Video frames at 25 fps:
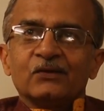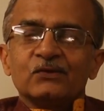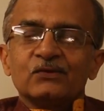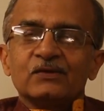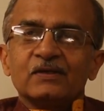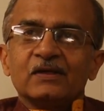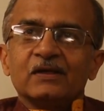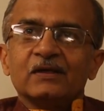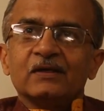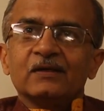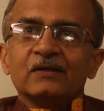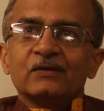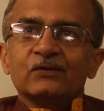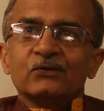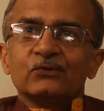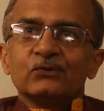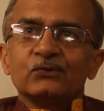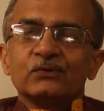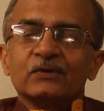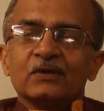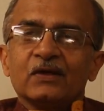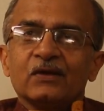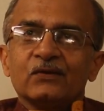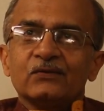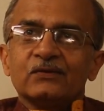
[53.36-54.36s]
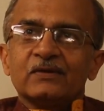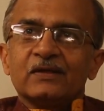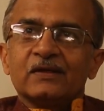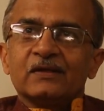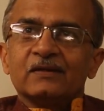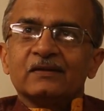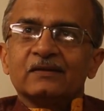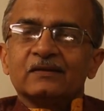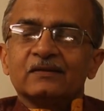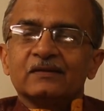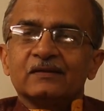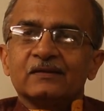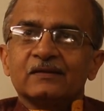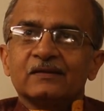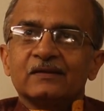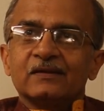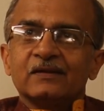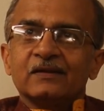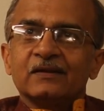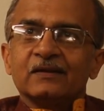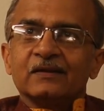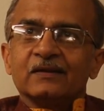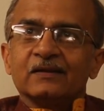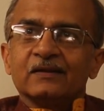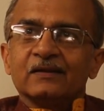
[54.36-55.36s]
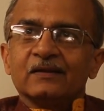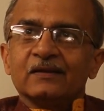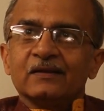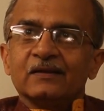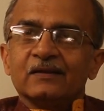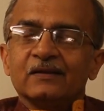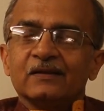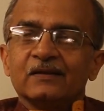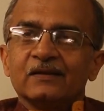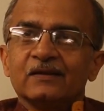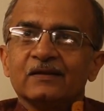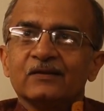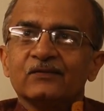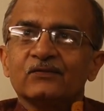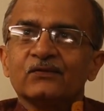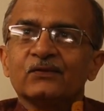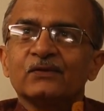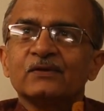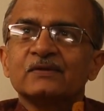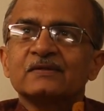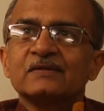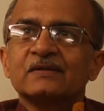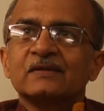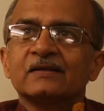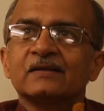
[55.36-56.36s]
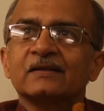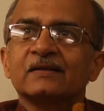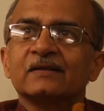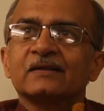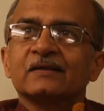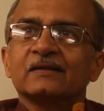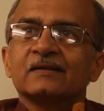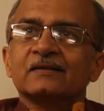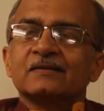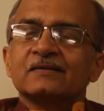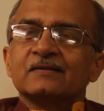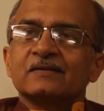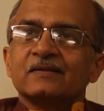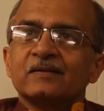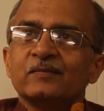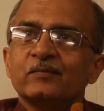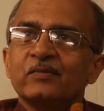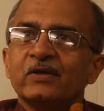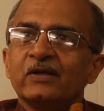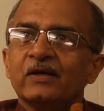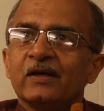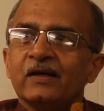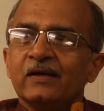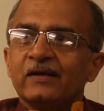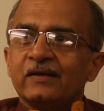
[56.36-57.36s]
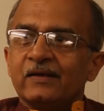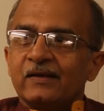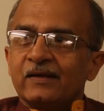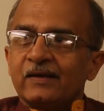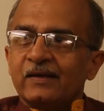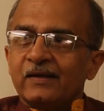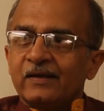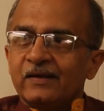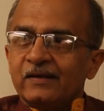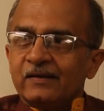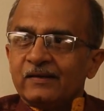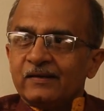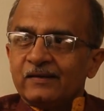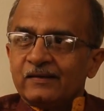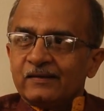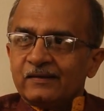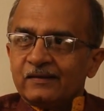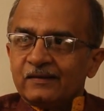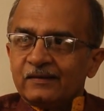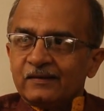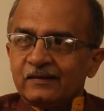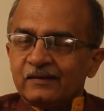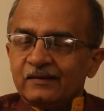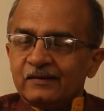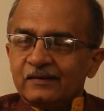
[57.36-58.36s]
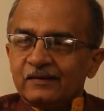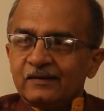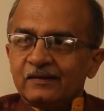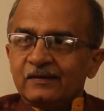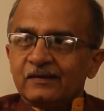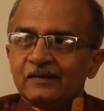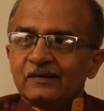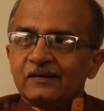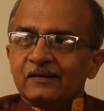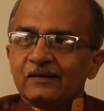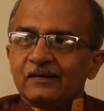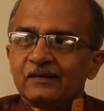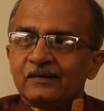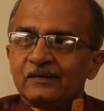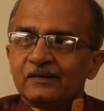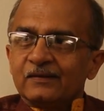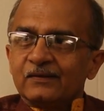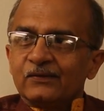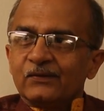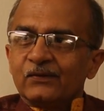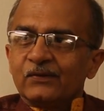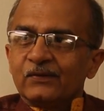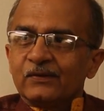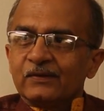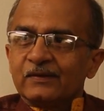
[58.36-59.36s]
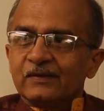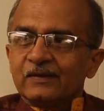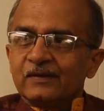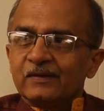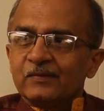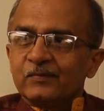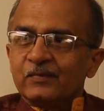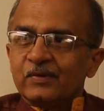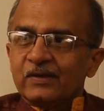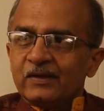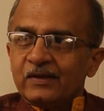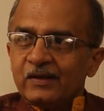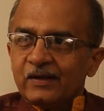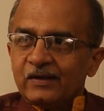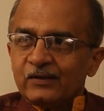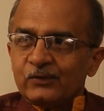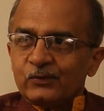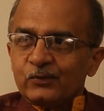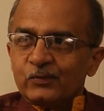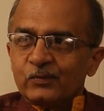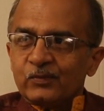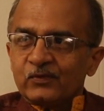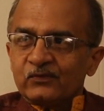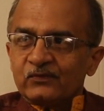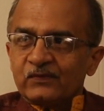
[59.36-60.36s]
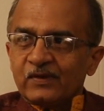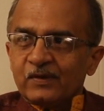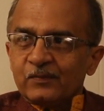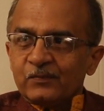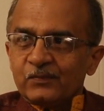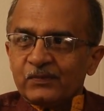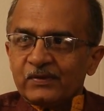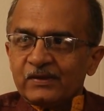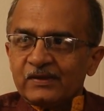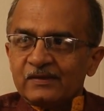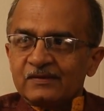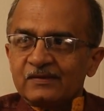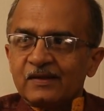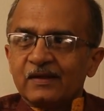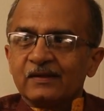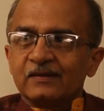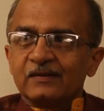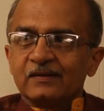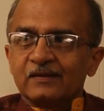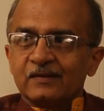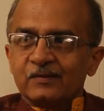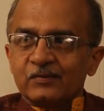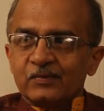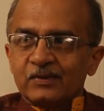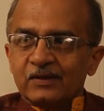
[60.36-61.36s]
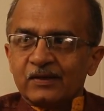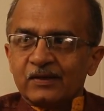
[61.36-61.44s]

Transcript: You see, in 2013, there was a CBI raid on the Birla group of companies, Aditya